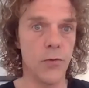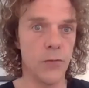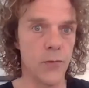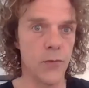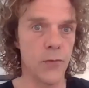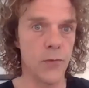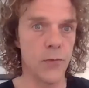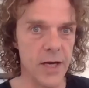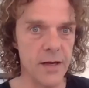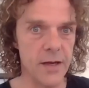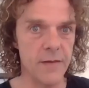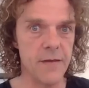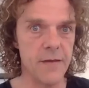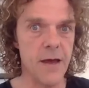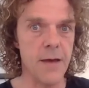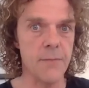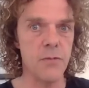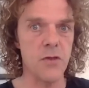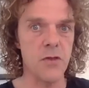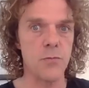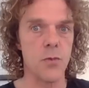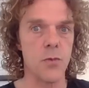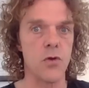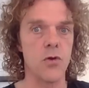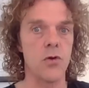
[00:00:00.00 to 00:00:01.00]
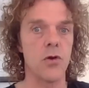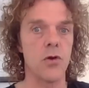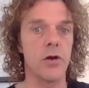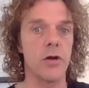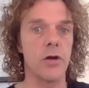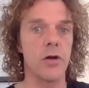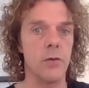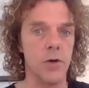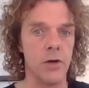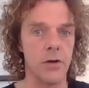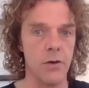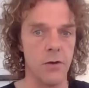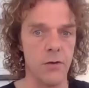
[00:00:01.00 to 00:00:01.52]
Twenty times more,
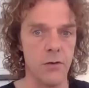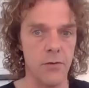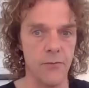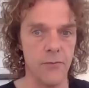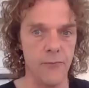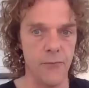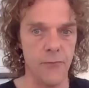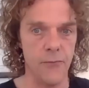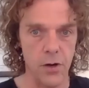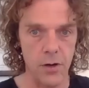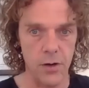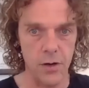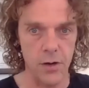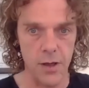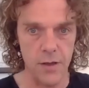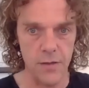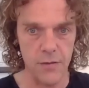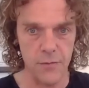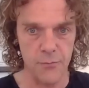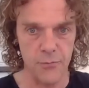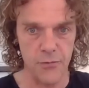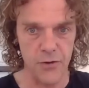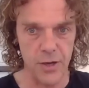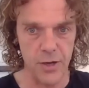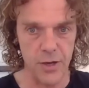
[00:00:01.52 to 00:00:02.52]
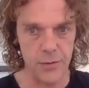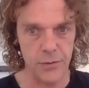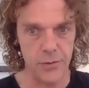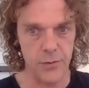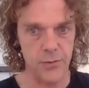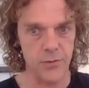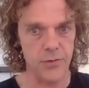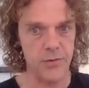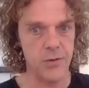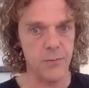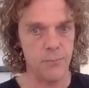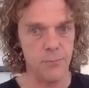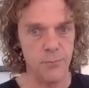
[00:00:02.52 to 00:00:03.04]
then we're going for our last breath
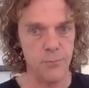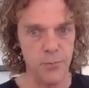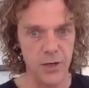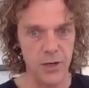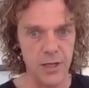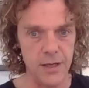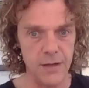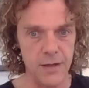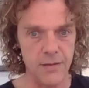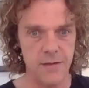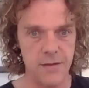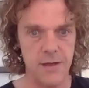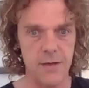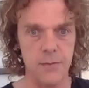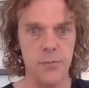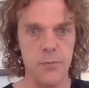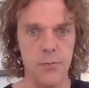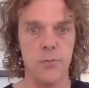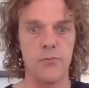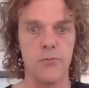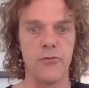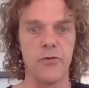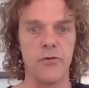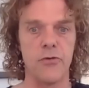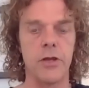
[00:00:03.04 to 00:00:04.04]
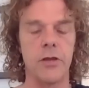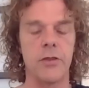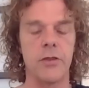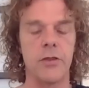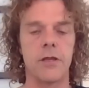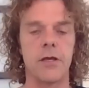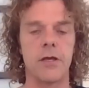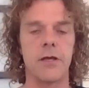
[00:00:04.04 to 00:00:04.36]
hold. So please keep on breathing.